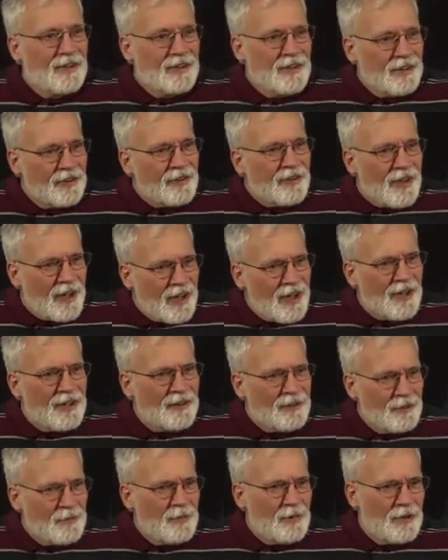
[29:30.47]
This
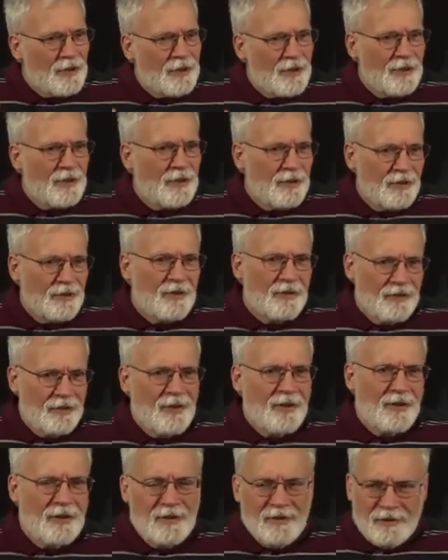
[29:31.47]
had to be
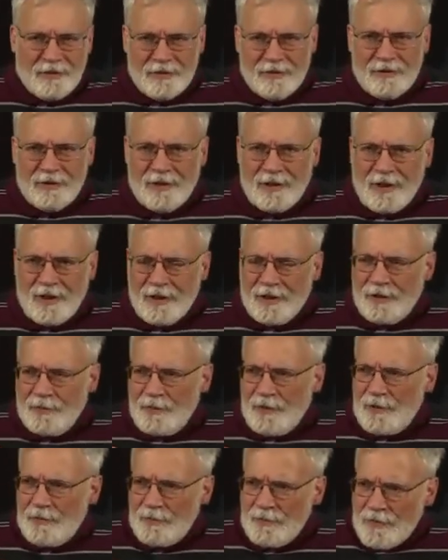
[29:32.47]
designed, it had to
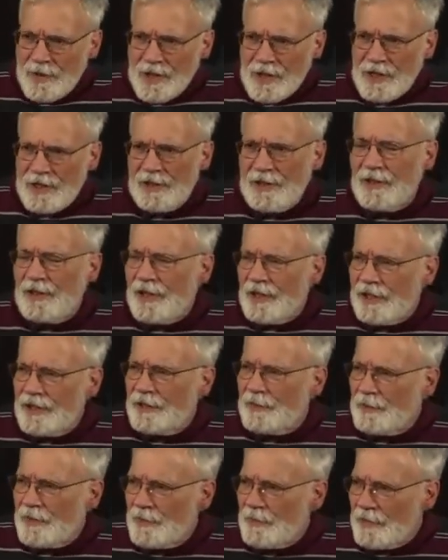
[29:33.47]
be made, it had
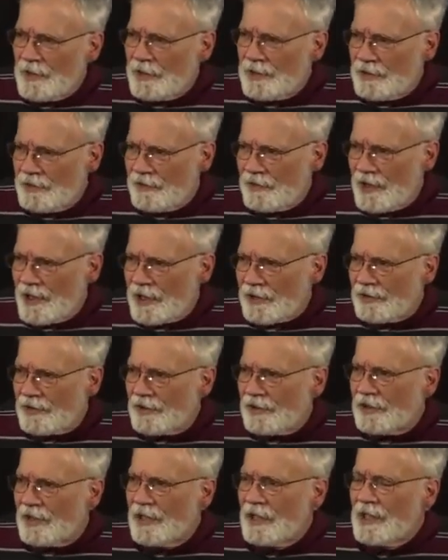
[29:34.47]
to be
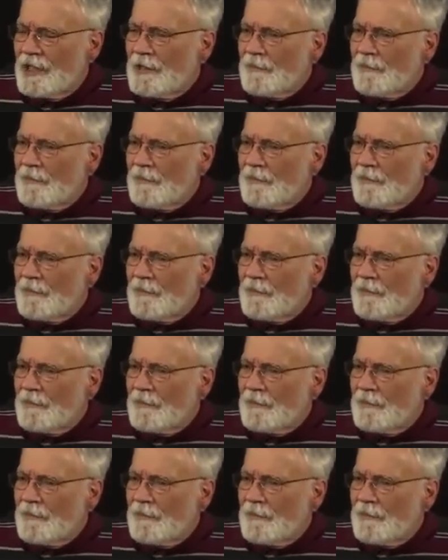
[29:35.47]
manufactured.